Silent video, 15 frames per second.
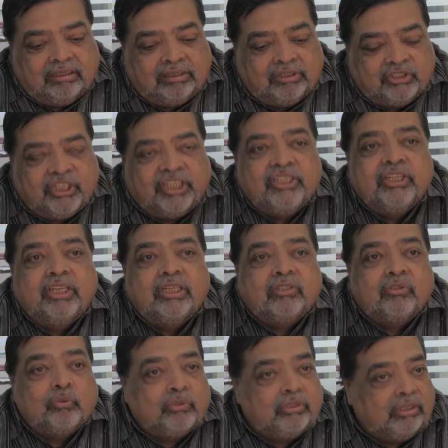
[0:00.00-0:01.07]
changing
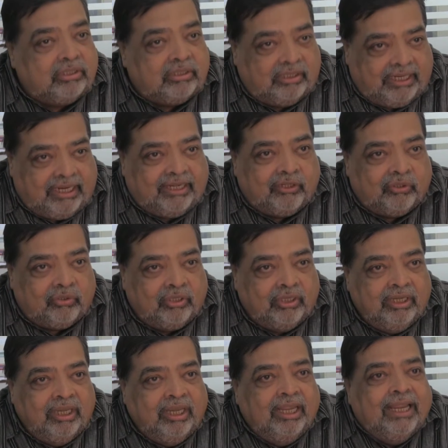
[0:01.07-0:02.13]
social scenario
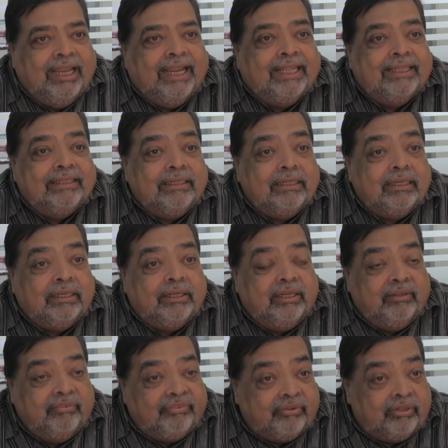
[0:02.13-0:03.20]
and the
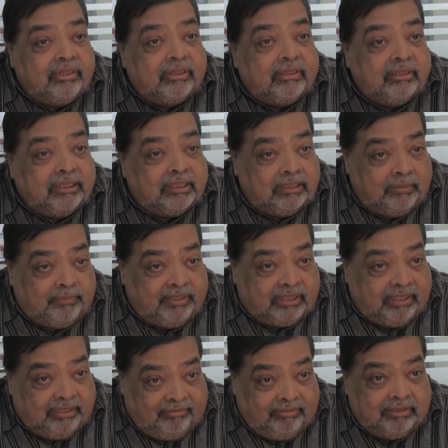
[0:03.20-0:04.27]
different economic
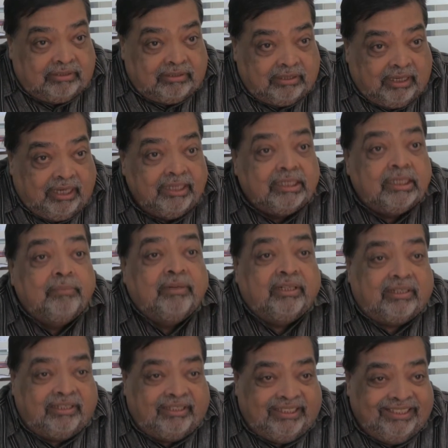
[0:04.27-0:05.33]
levels
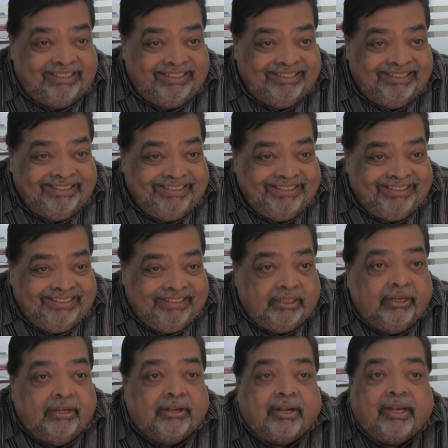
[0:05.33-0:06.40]
ultimately
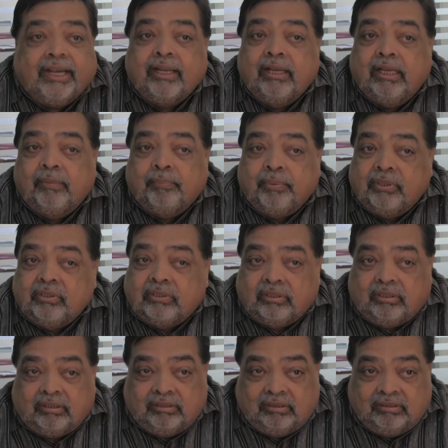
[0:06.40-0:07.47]
drag a
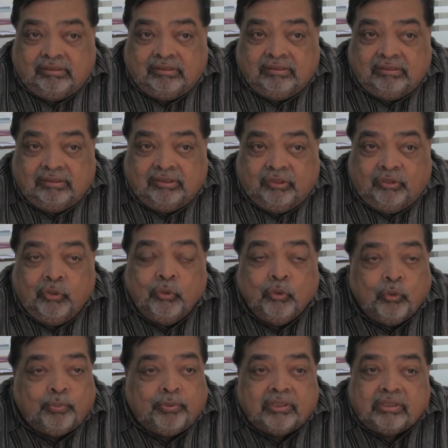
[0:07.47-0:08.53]
person.
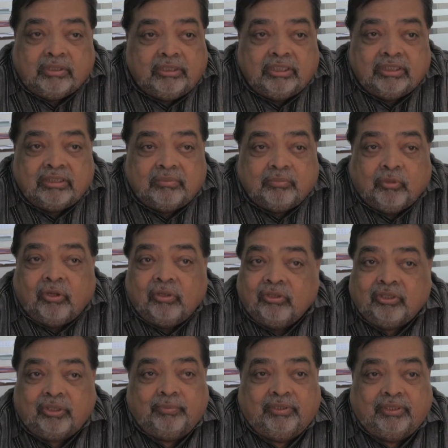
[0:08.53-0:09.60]
No person is born
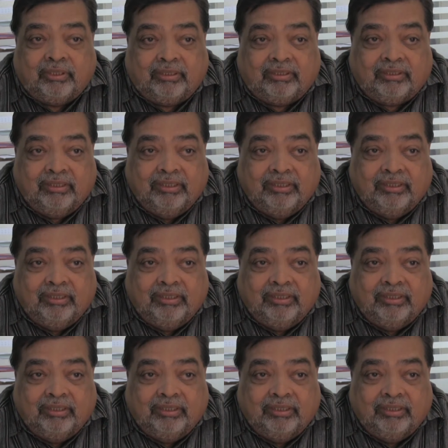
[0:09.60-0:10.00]
criminal.